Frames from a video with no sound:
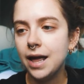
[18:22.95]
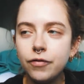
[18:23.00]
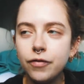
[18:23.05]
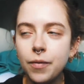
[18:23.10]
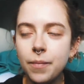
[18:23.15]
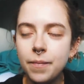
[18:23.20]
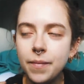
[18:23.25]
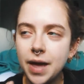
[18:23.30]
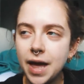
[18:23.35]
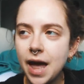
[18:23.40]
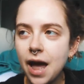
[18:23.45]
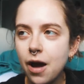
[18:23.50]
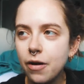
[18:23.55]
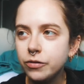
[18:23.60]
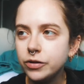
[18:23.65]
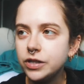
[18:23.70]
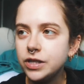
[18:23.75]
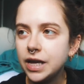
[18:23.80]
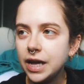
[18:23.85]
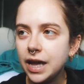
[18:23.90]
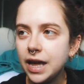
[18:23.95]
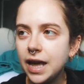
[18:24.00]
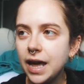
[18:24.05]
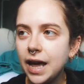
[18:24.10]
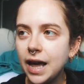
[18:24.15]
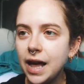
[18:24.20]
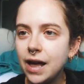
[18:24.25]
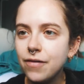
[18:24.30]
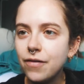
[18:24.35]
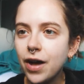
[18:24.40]
For me, I was
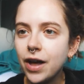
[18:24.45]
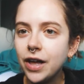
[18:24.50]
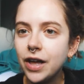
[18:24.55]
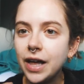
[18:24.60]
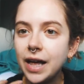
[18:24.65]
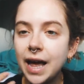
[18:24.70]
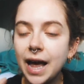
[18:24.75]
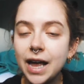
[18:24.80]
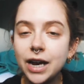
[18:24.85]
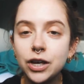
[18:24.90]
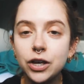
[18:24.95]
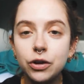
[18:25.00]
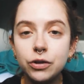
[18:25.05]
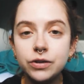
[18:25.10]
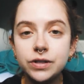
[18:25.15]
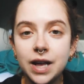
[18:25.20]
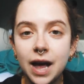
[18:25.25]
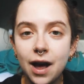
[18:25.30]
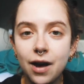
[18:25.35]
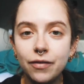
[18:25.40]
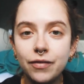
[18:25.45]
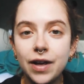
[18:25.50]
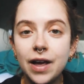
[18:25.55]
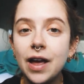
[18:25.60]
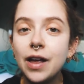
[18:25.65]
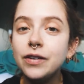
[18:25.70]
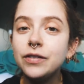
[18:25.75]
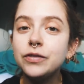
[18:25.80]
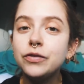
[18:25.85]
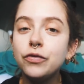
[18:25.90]
thinking if I could get use out of
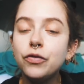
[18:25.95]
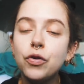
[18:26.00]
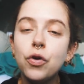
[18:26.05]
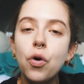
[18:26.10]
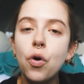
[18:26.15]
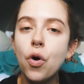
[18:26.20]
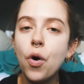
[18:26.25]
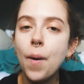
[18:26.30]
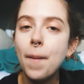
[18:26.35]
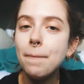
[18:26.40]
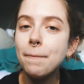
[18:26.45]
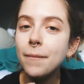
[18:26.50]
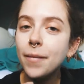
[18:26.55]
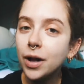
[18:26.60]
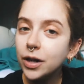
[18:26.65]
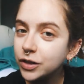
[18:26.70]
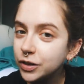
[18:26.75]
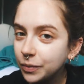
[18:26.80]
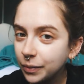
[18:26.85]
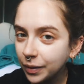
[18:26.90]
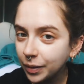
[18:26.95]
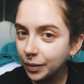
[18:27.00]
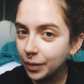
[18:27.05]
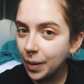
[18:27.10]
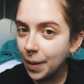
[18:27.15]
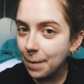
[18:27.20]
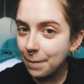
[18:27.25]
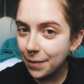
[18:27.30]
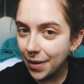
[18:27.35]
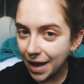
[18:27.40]
it for
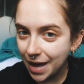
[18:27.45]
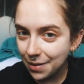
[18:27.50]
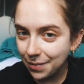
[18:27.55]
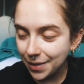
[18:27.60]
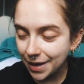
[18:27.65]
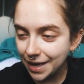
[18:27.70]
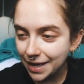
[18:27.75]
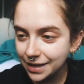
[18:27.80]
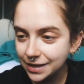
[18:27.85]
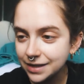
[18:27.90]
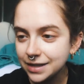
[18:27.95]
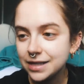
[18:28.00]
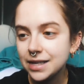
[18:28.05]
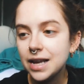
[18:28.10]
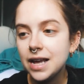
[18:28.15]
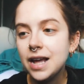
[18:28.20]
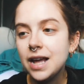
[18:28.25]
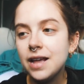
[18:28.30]
multiple babies,